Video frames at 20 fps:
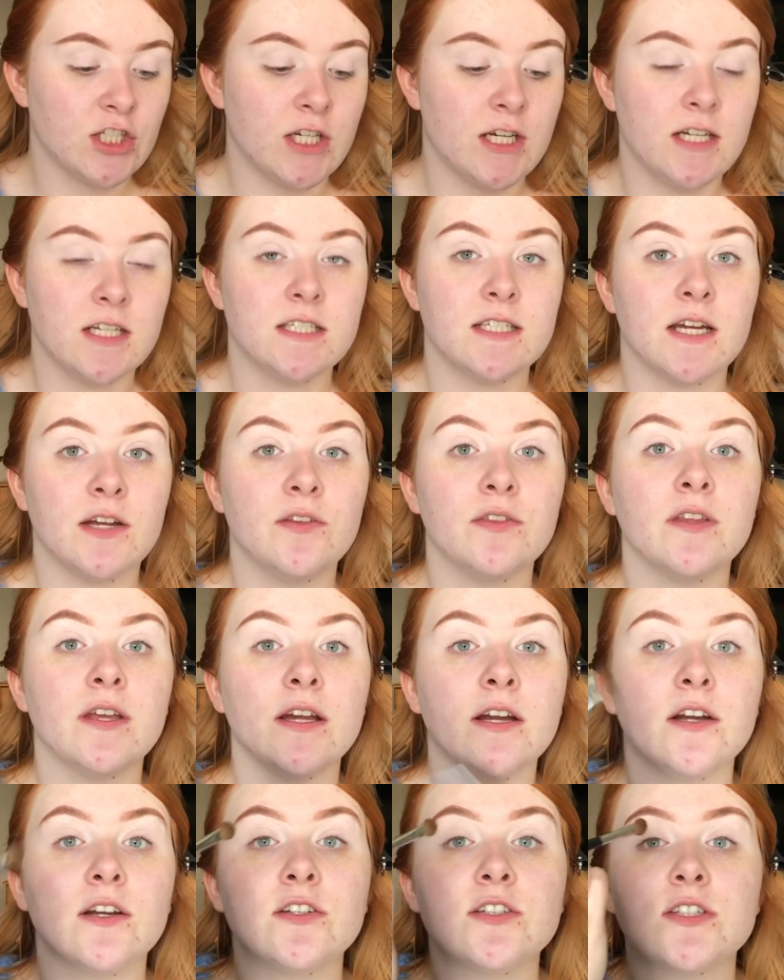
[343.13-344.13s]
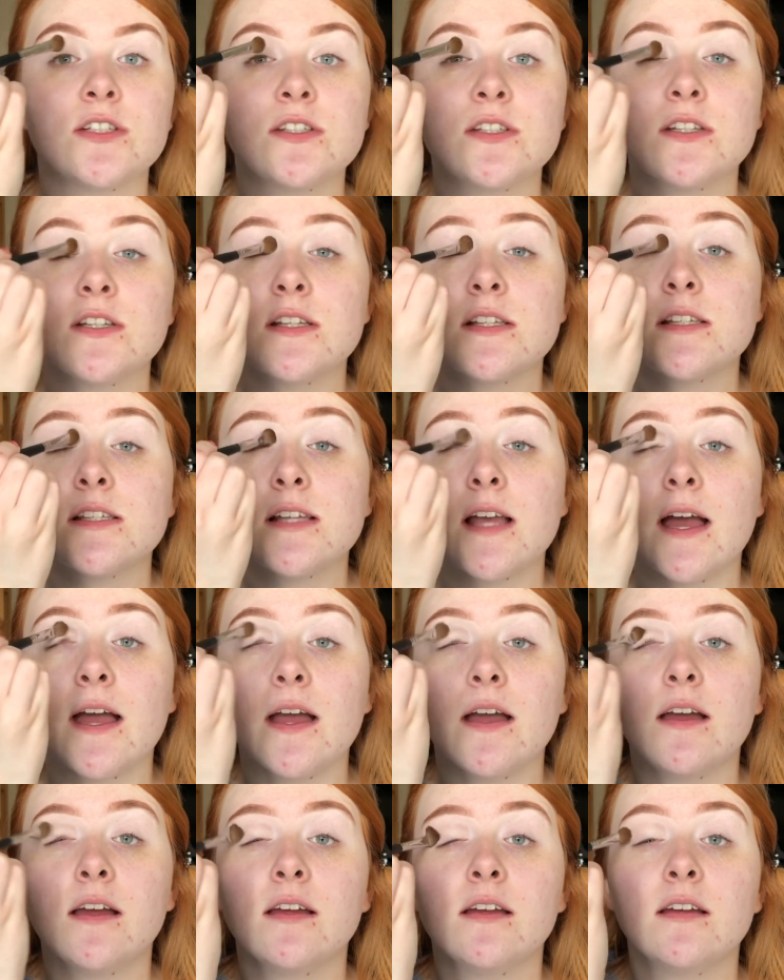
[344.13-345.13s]
shade down there just to
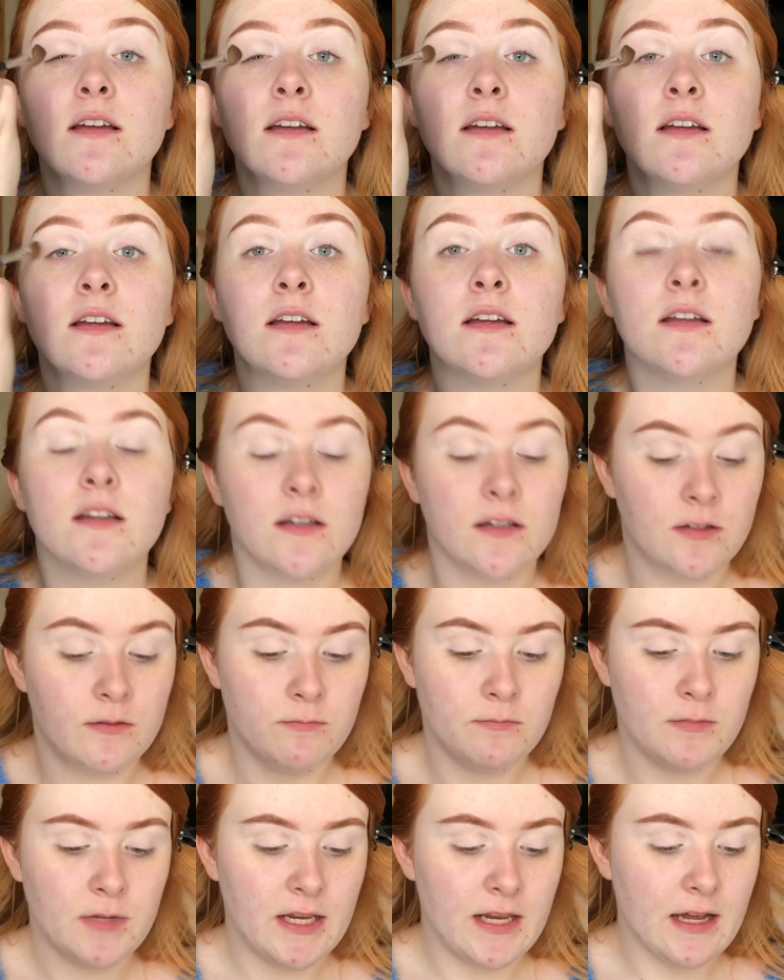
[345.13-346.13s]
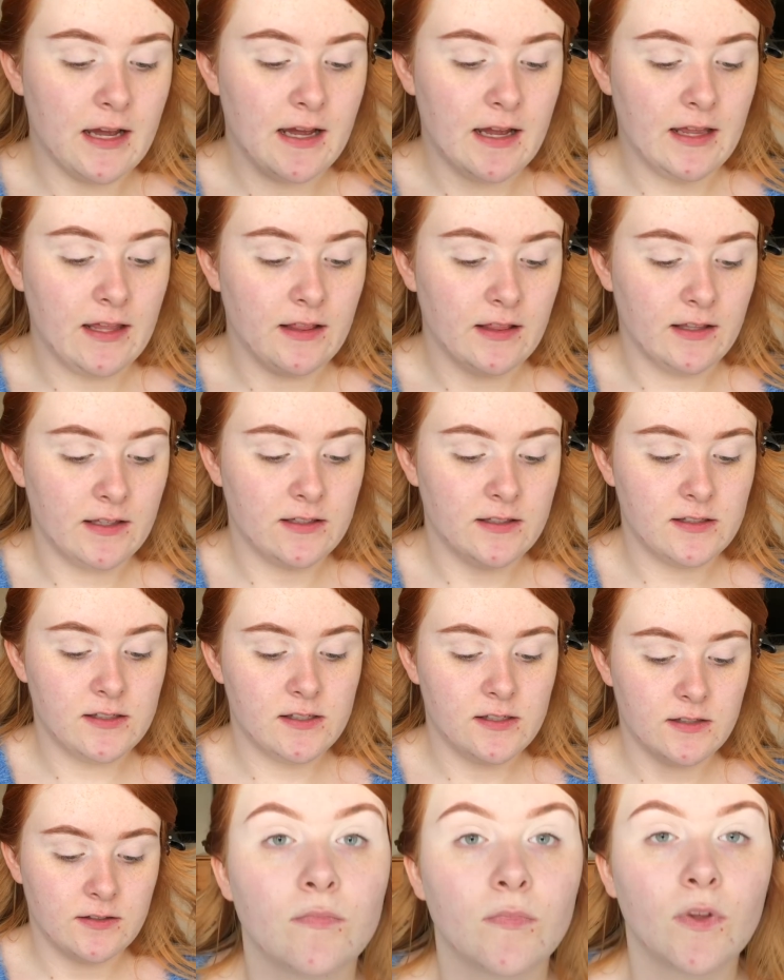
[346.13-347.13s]
set my
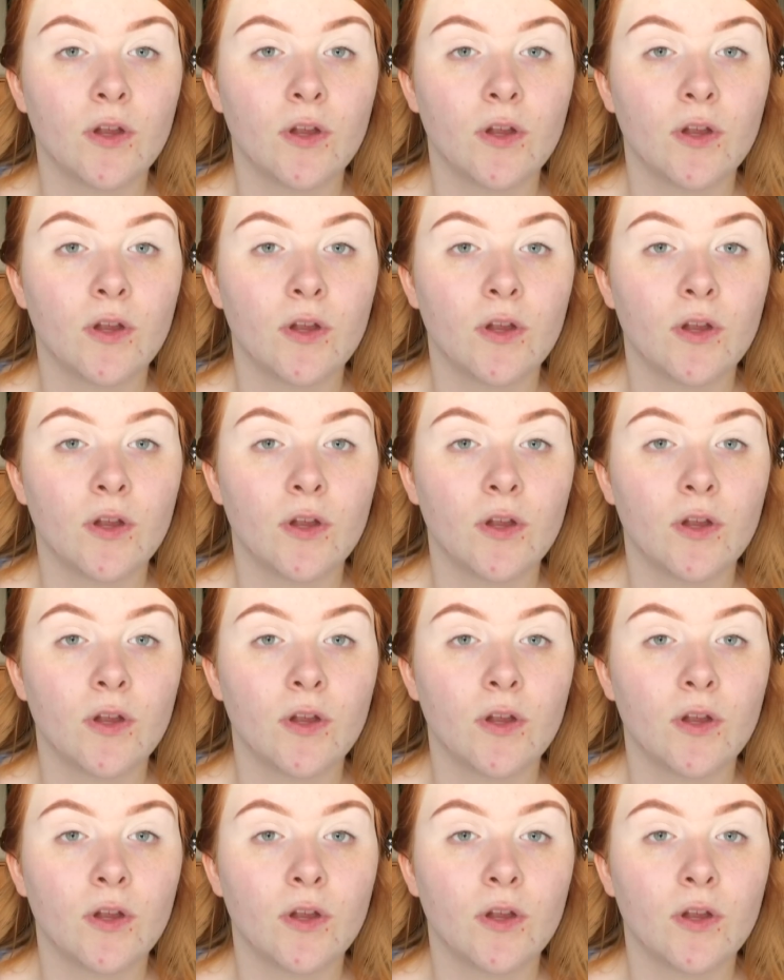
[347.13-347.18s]
eyelids.